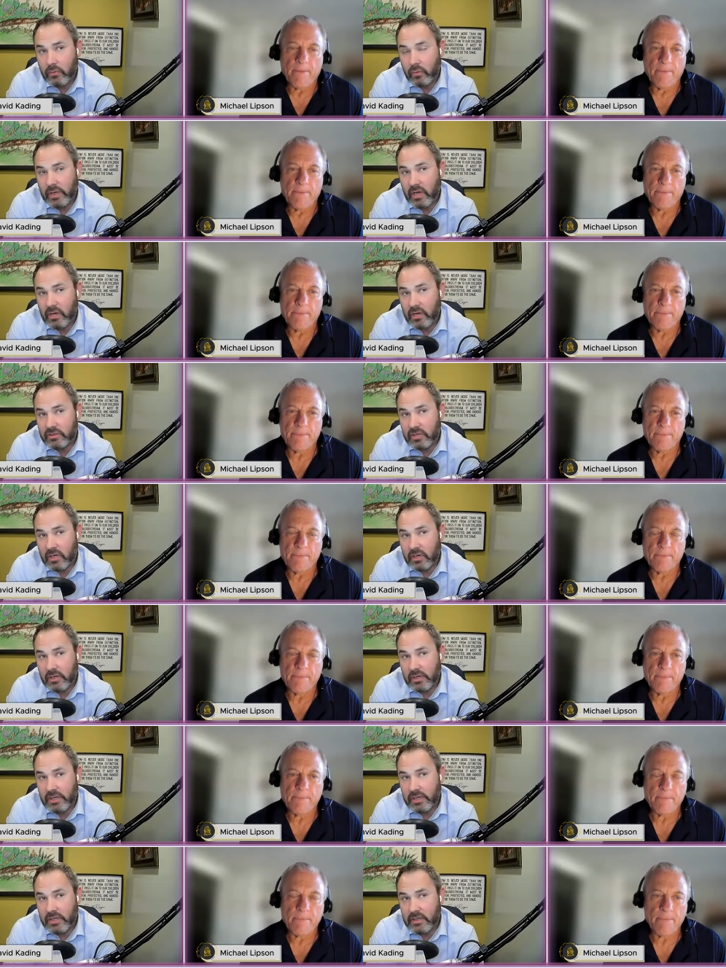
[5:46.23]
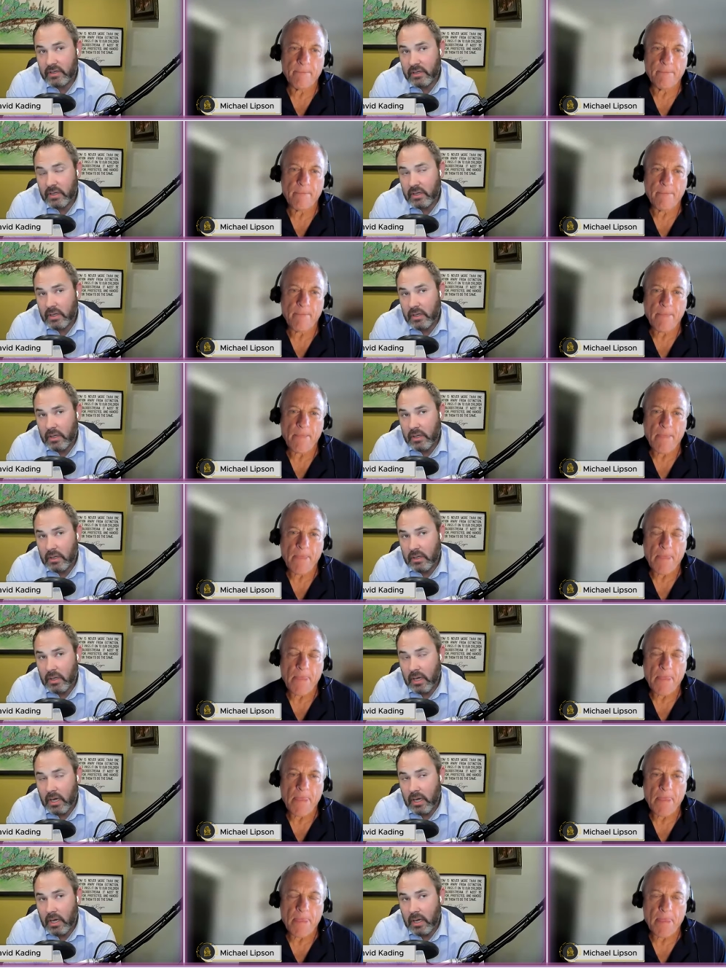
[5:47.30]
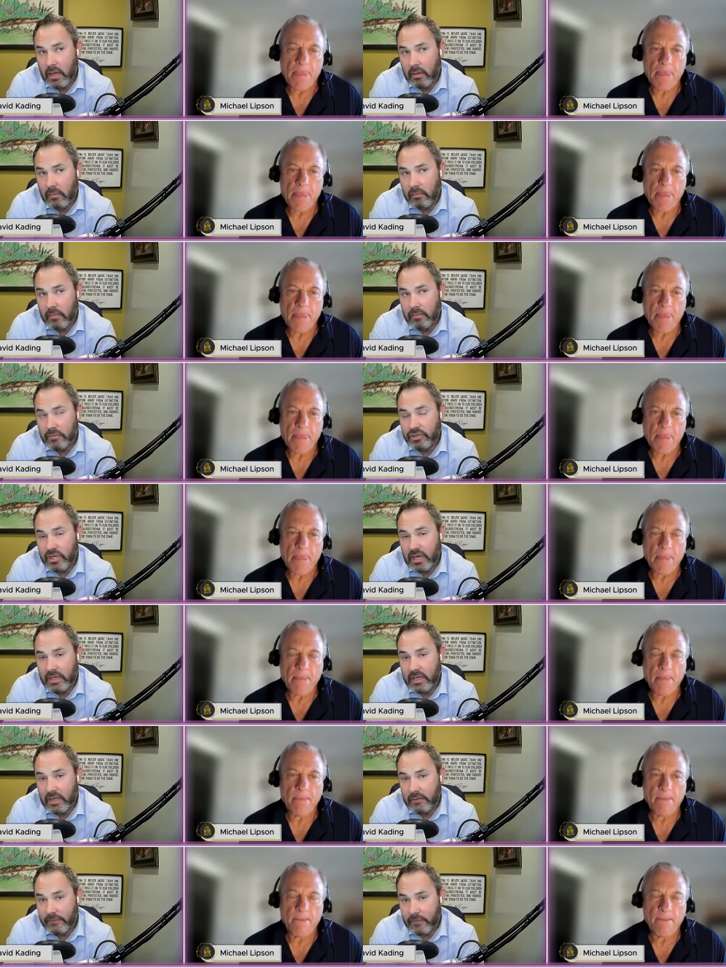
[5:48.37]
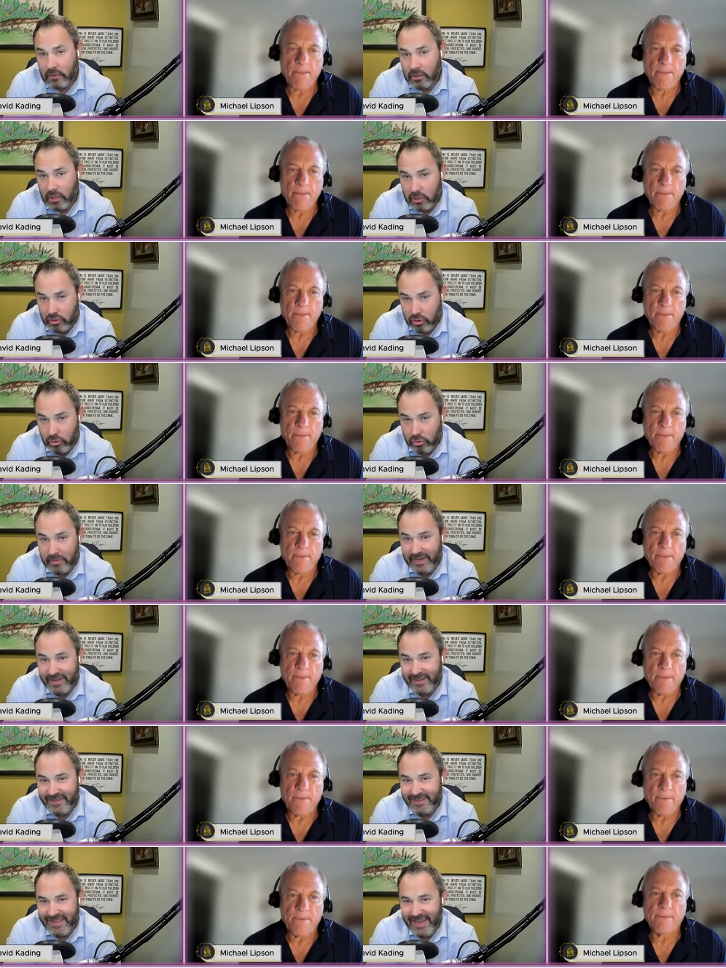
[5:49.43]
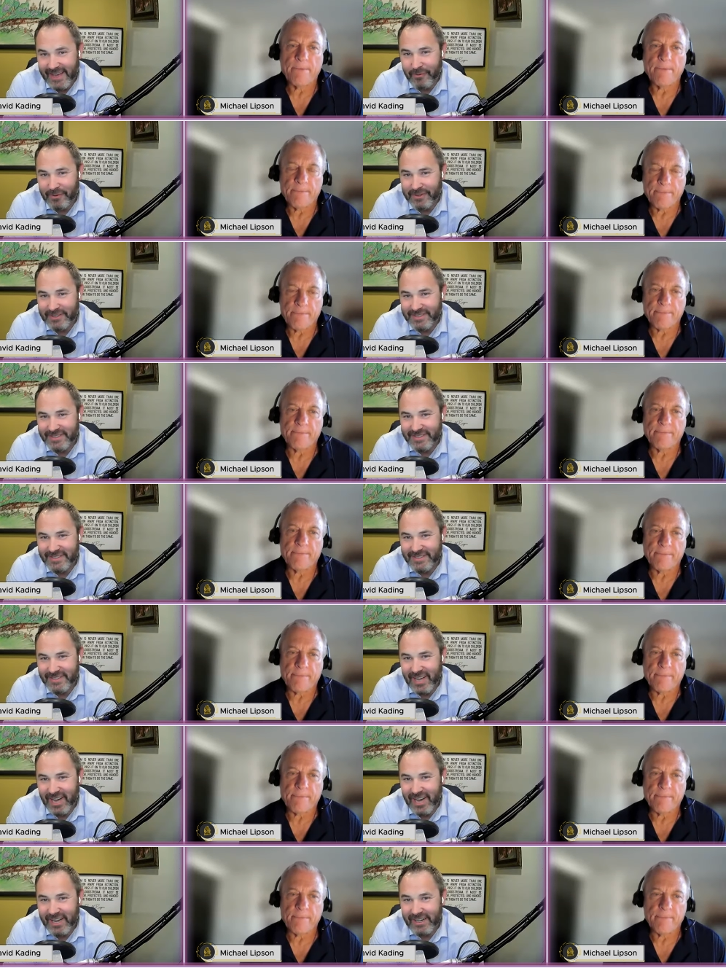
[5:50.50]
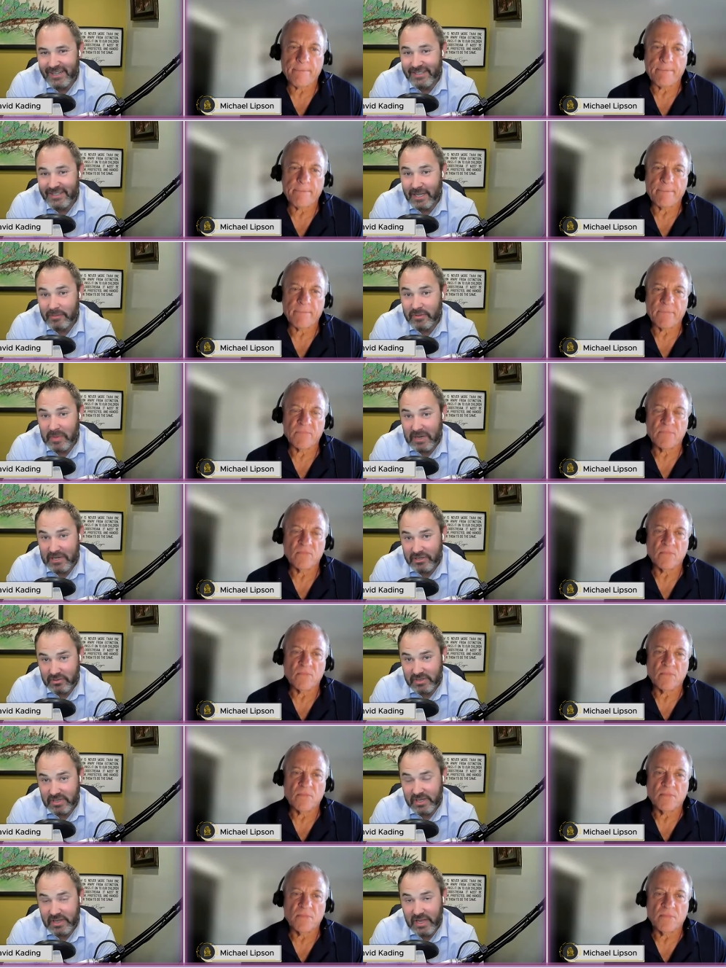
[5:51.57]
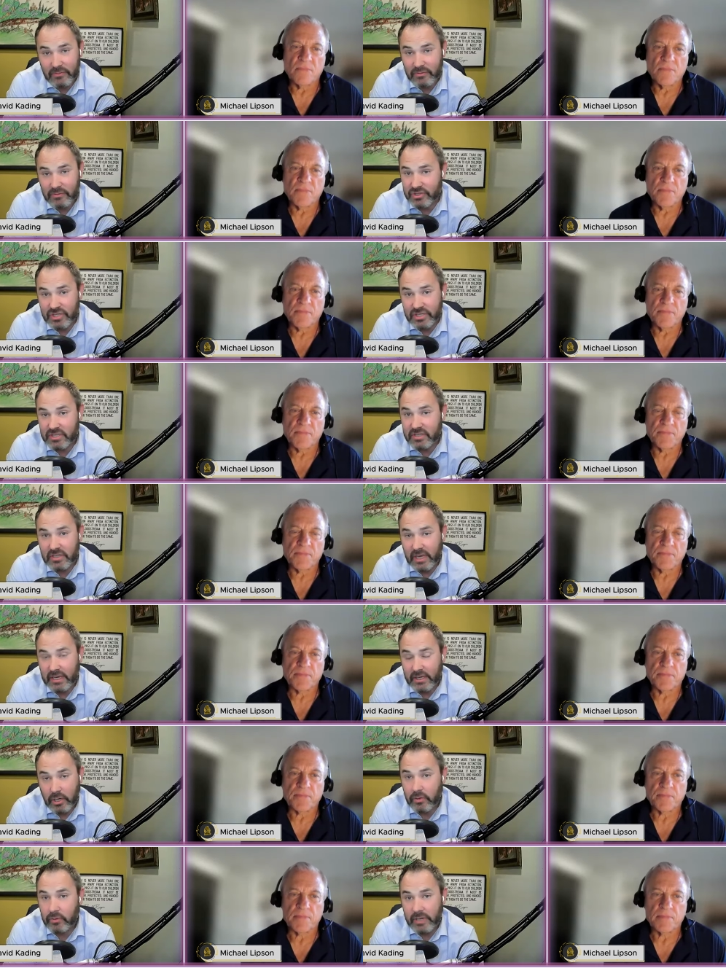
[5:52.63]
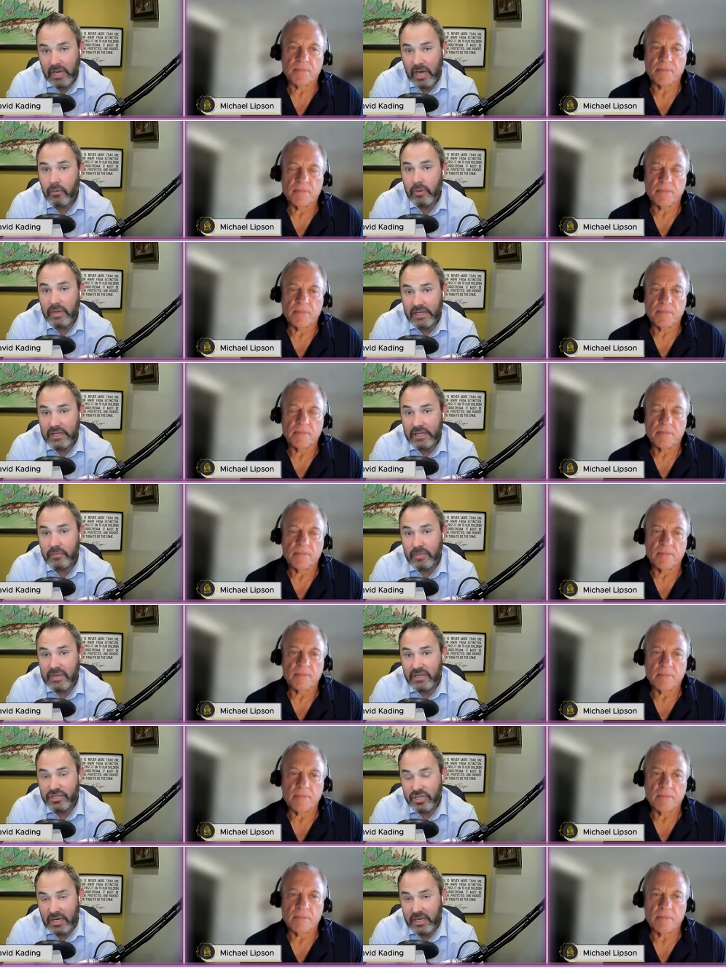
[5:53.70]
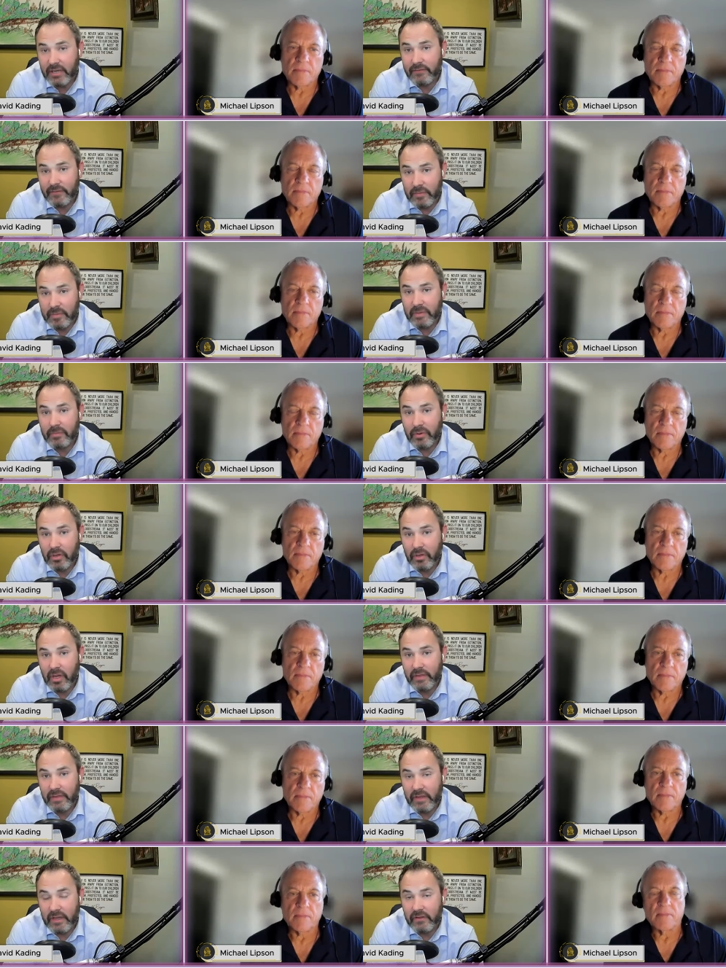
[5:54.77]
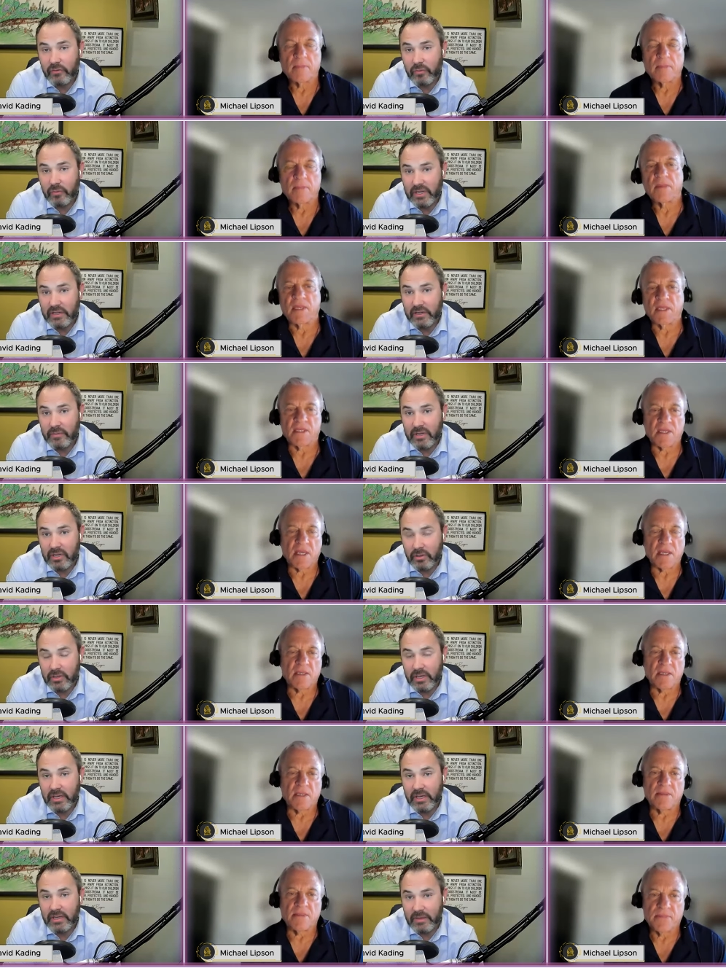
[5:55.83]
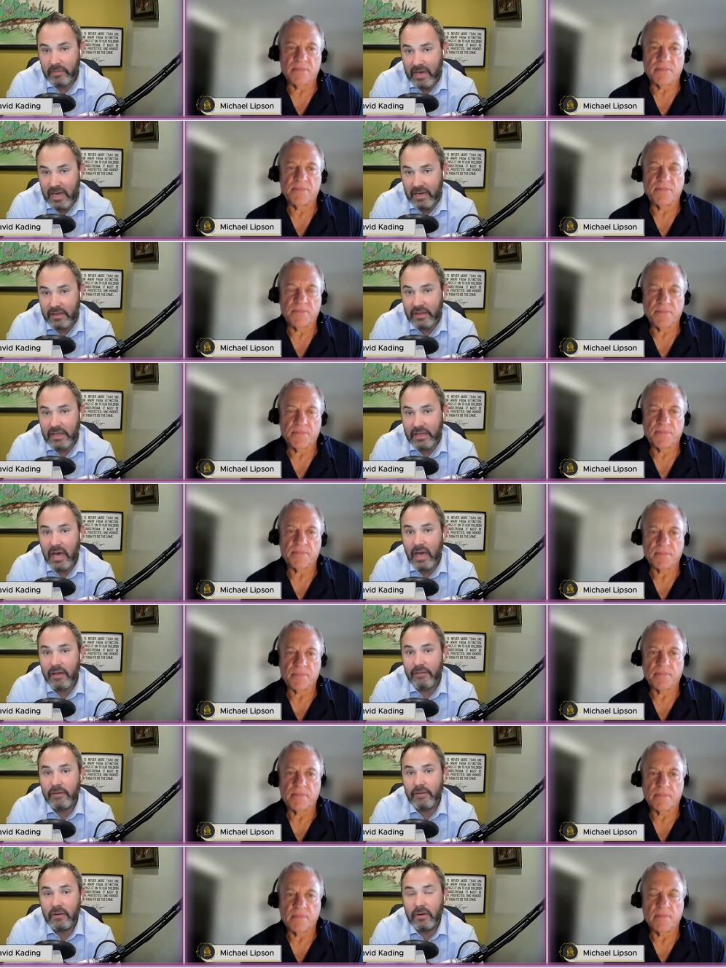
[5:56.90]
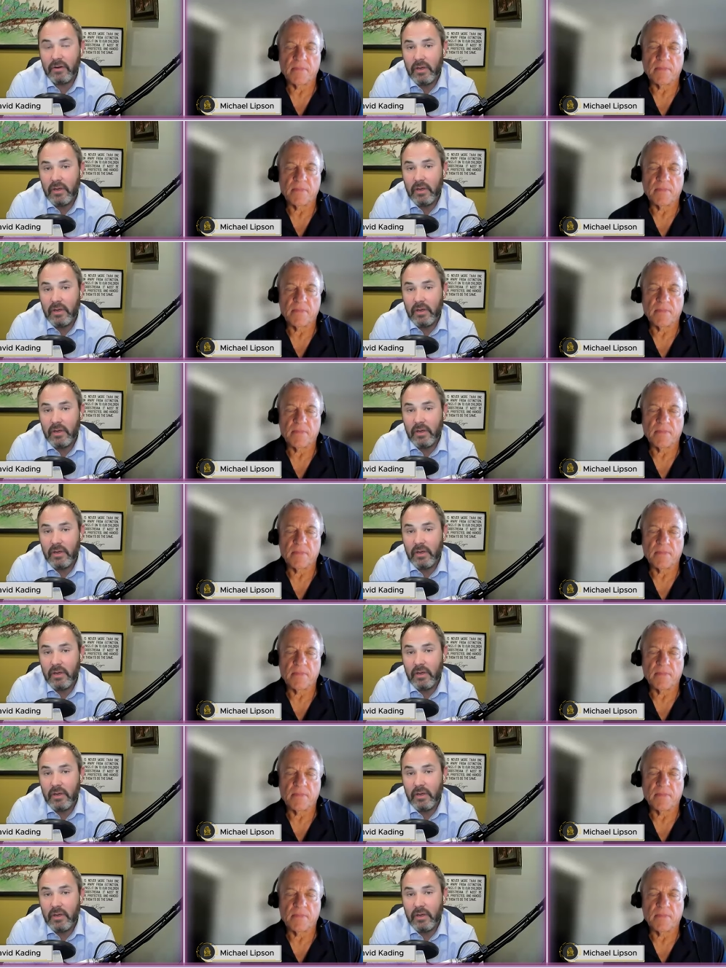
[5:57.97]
Speaker 1: we all started uh, checking for glaucoma, that was not a subspecialty. That was just like, oh, now we need to be checking for people on this. We need to be yeah. looking at the back of the eye for,